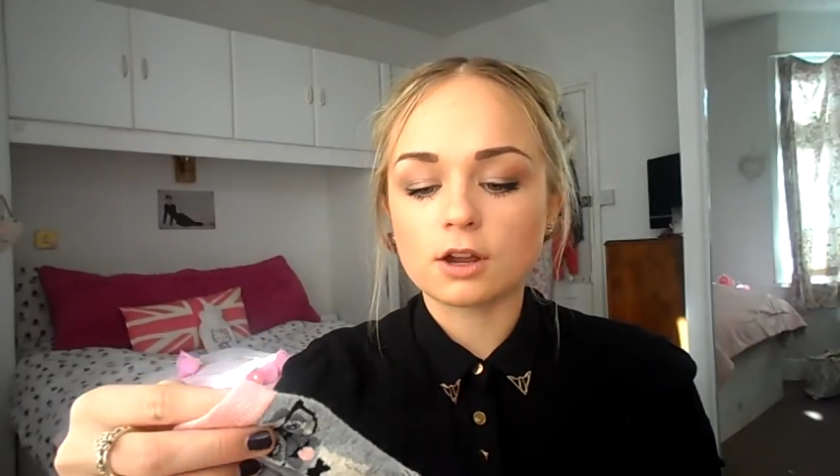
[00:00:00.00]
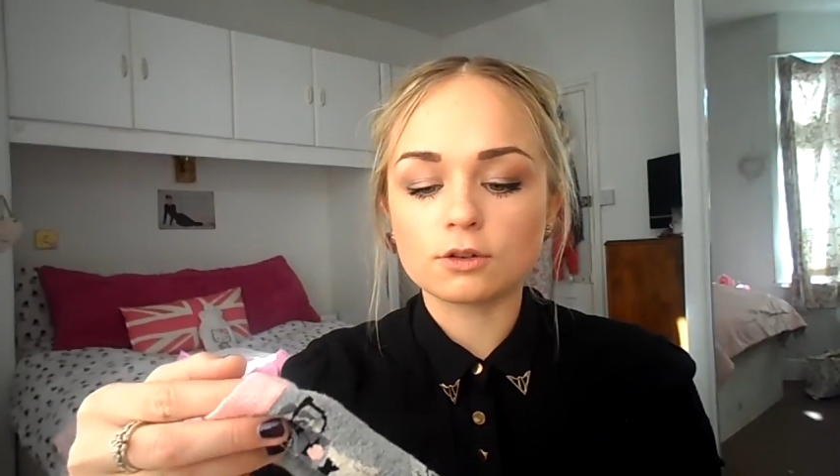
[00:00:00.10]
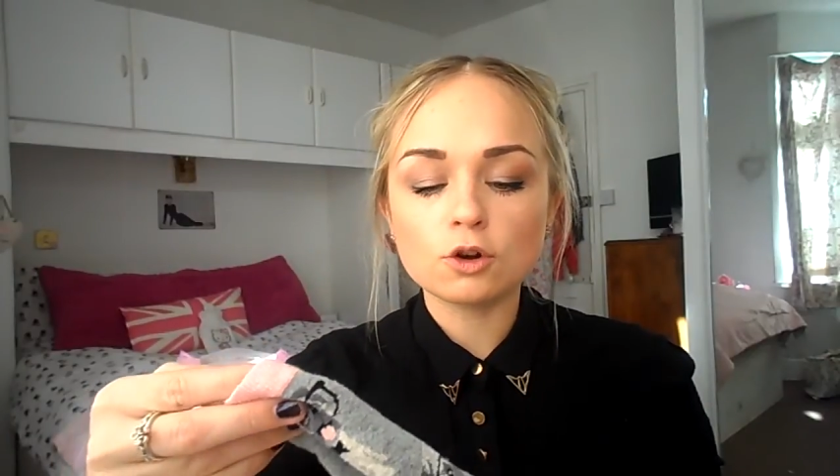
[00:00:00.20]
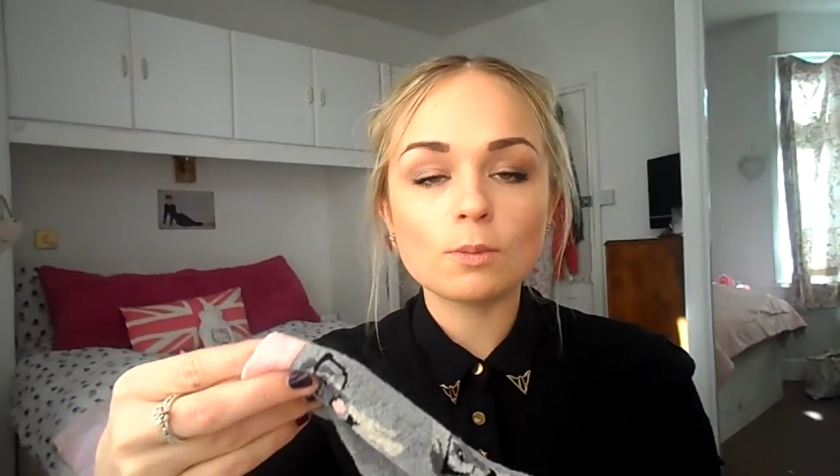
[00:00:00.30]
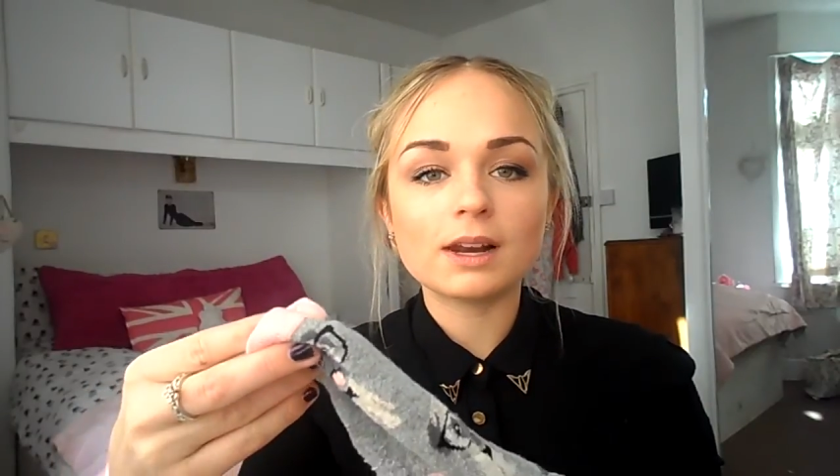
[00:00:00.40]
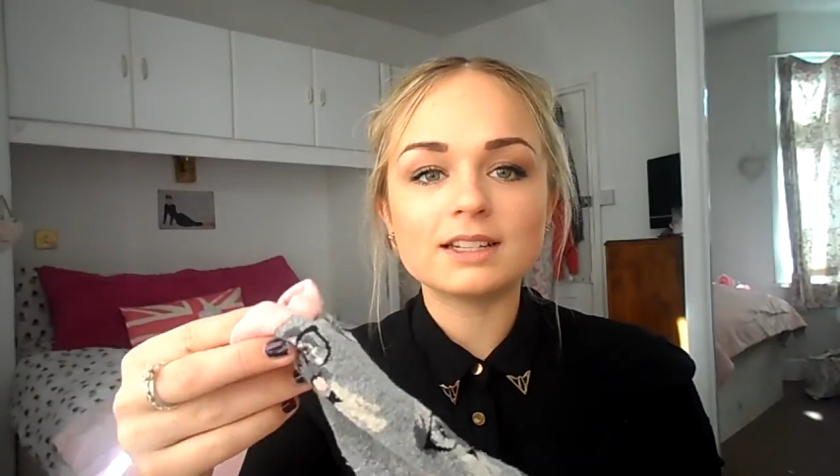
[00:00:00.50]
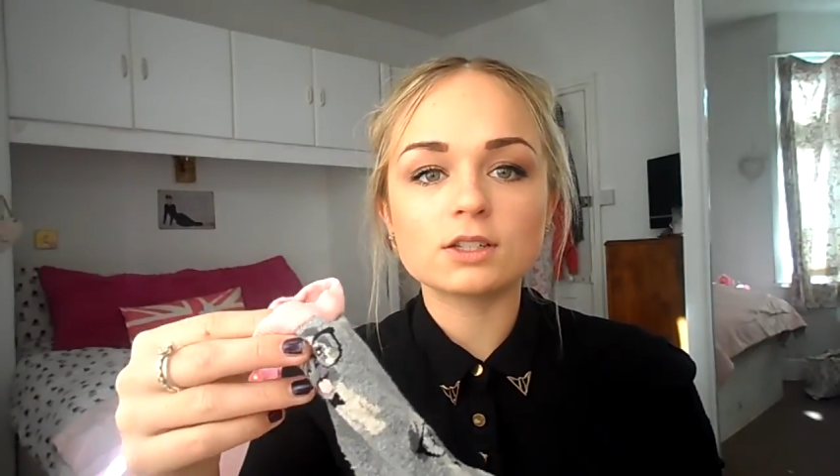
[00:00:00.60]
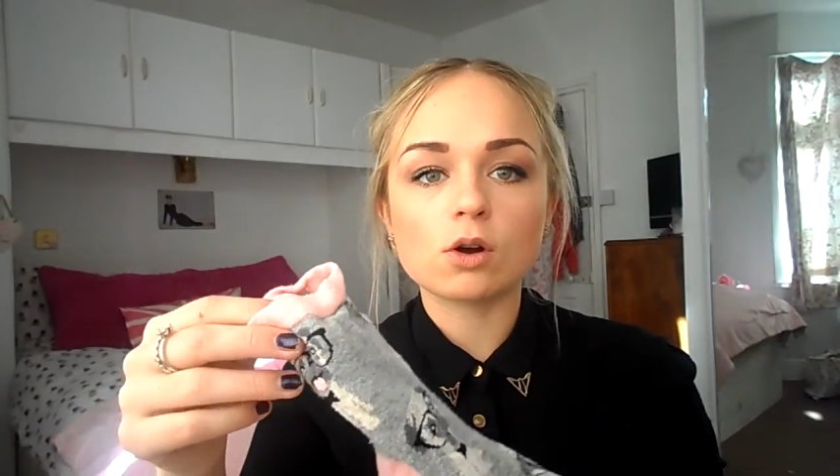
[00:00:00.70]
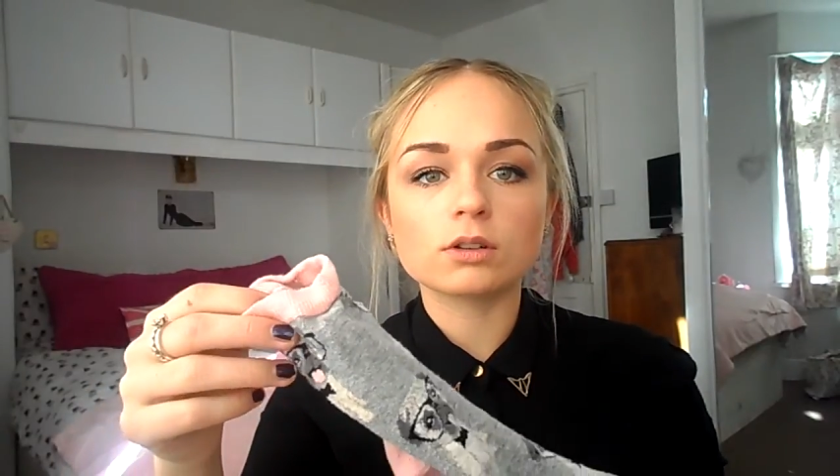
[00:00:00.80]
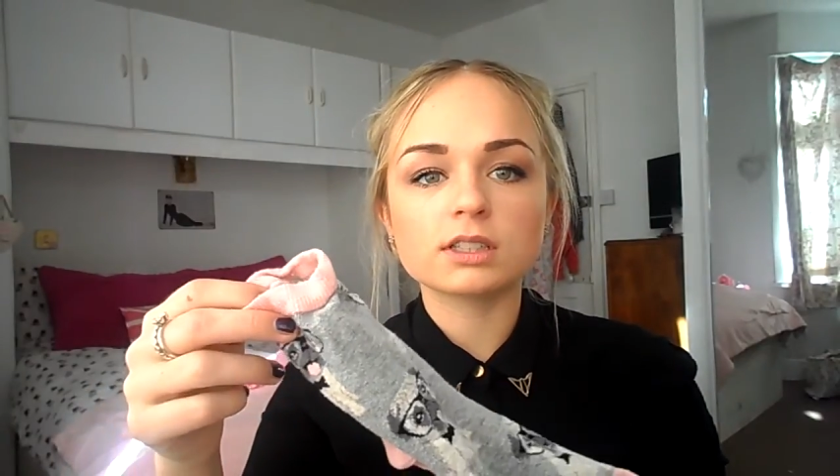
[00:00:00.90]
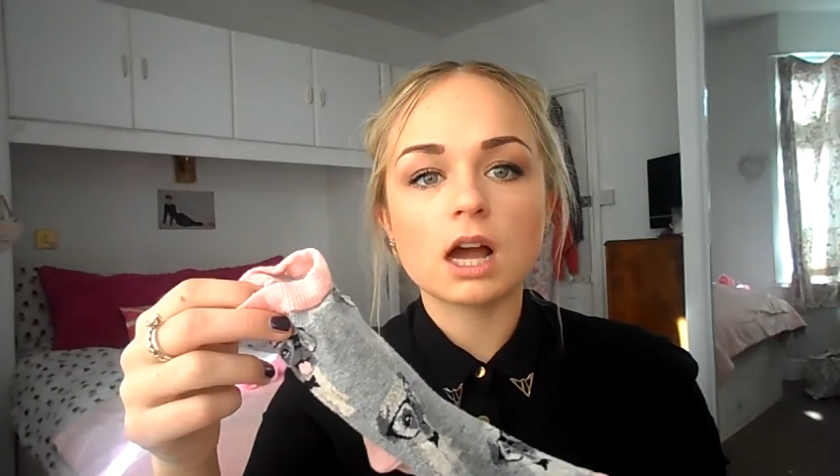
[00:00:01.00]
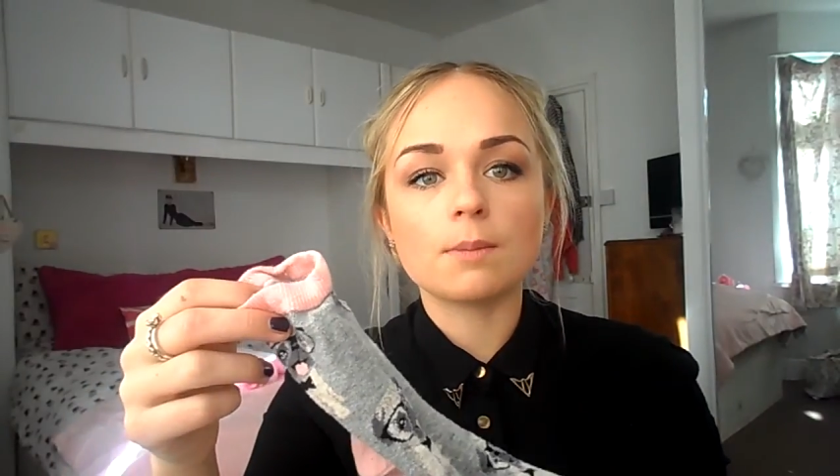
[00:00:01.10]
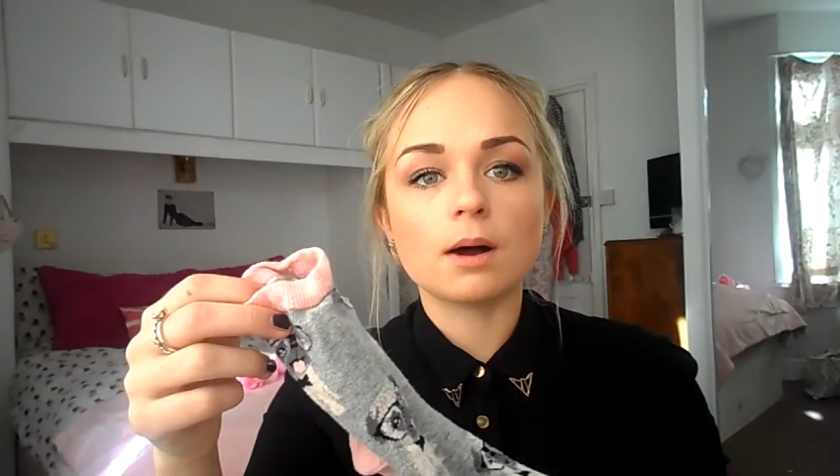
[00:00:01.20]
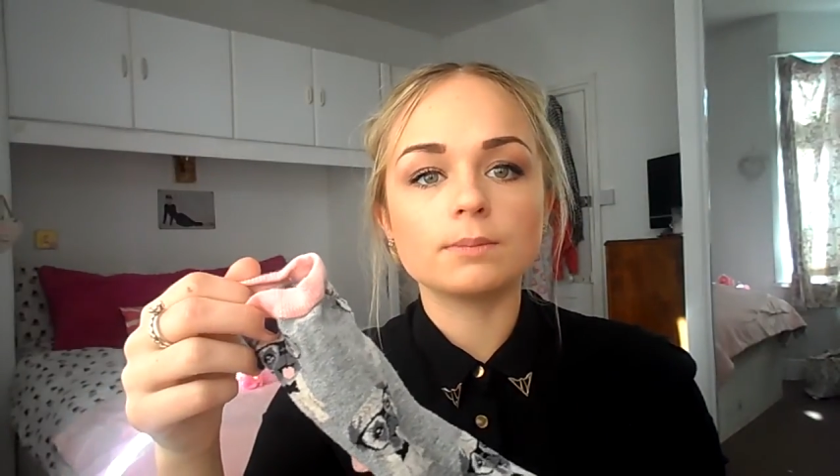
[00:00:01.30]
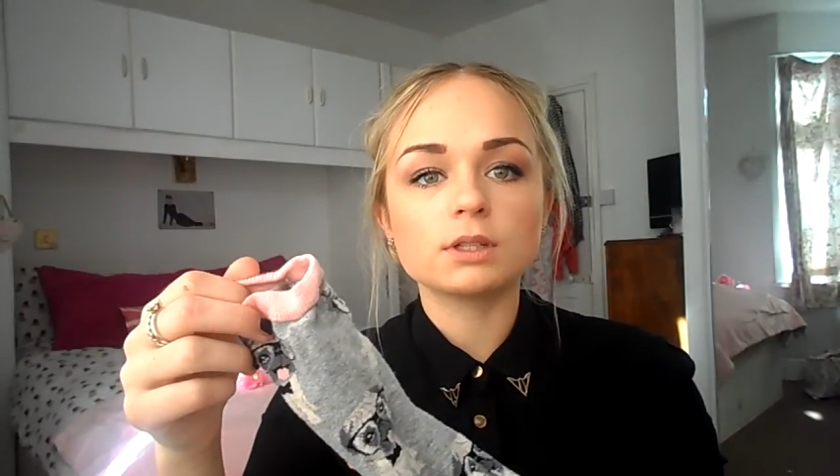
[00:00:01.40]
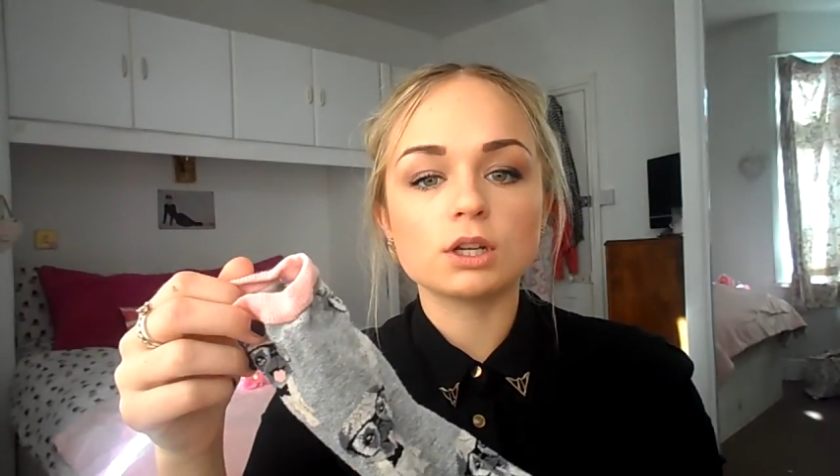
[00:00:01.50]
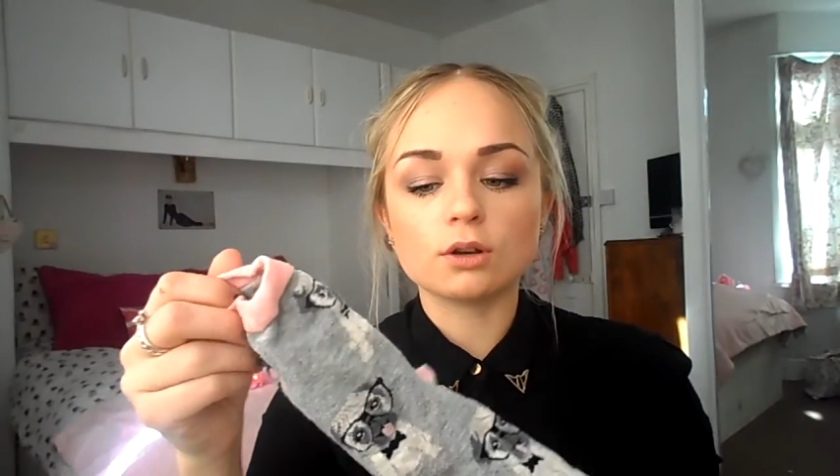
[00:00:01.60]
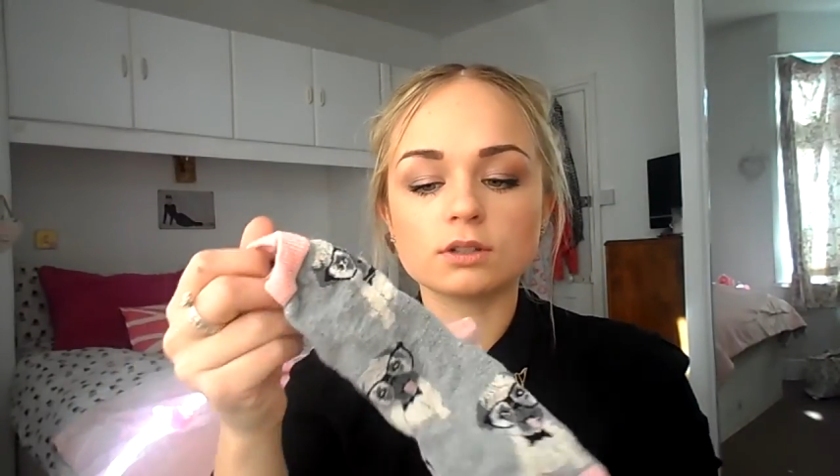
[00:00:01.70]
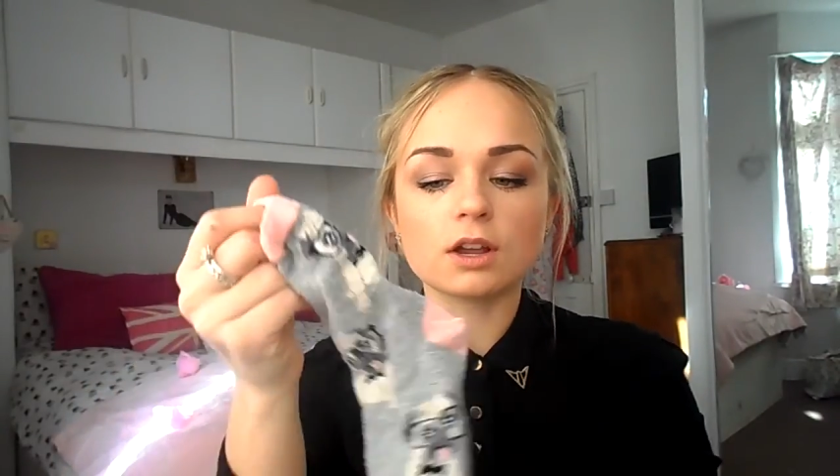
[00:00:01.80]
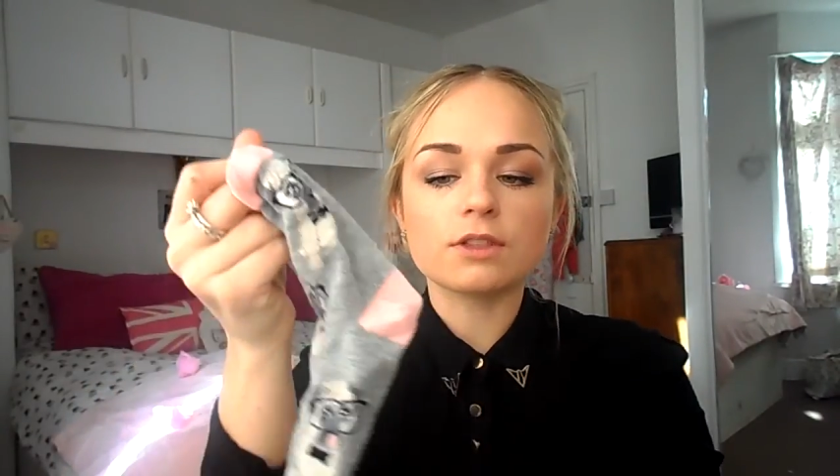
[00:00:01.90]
so normally socks come up to,